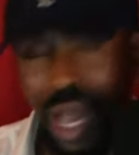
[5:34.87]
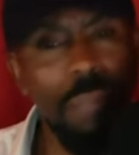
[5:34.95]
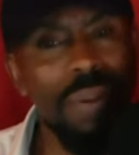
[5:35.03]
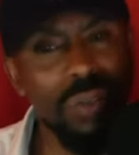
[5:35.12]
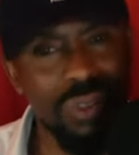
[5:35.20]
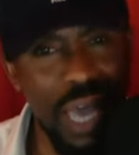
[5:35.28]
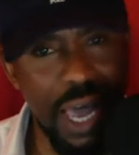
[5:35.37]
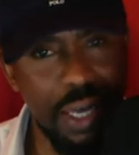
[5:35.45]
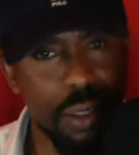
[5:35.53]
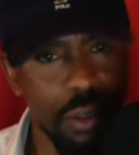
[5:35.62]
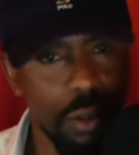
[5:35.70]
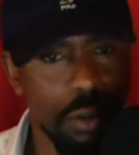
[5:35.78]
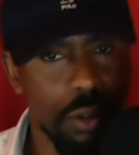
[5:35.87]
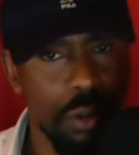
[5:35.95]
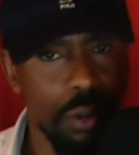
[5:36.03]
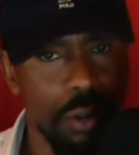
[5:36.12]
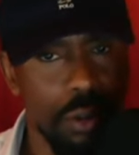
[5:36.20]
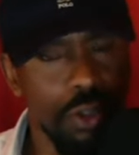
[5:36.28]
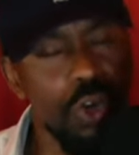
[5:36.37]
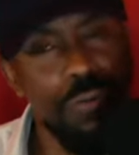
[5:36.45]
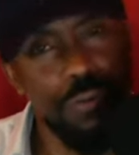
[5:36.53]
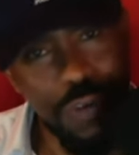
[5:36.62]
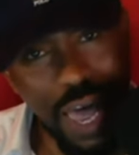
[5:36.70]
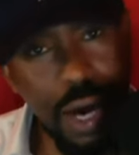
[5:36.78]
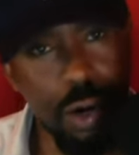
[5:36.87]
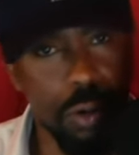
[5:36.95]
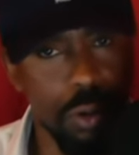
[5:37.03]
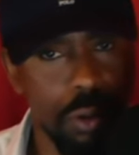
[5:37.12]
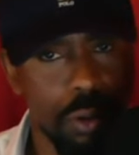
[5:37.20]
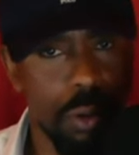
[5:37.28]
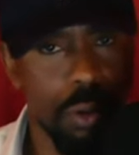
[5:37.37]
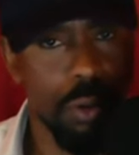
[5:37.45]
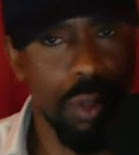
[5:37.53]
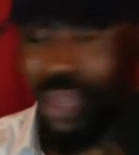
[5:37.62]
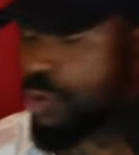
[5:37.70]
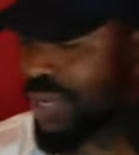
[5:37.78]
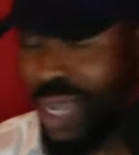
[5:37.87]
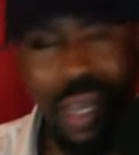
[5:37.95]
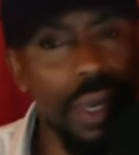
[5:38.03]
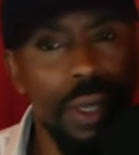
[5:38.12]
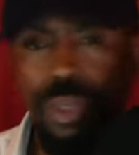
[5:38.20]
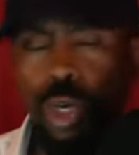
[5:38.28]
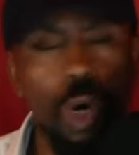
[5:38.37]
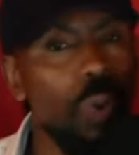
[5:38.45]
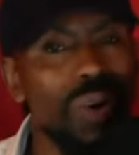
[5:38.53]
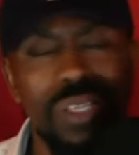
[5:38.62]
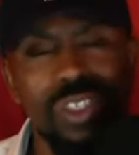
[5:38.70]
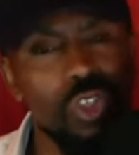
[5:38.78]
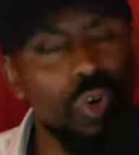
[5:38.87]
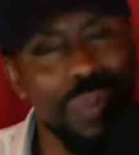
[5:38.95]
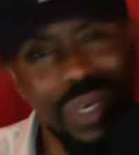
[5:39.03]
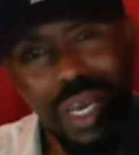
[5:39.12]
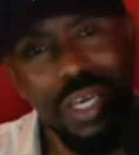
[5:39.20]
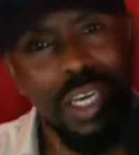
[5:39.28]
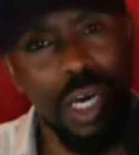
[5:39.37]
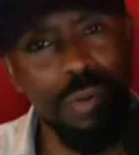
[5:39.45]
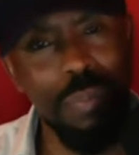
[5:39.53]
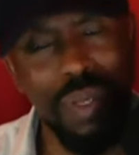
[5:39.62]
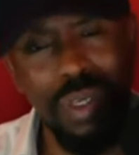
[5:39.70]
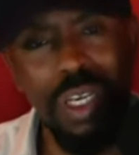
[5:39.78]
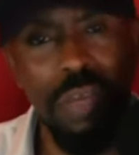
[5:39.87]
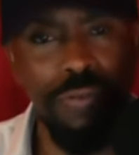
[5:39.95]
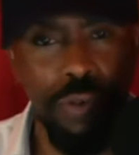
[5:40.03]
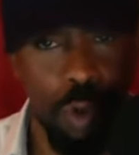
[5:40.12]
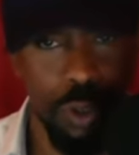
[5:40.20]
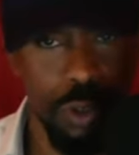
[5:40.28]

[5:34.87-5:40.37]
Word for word: about that? You fell, And you can't, you don't want to assume any accountability for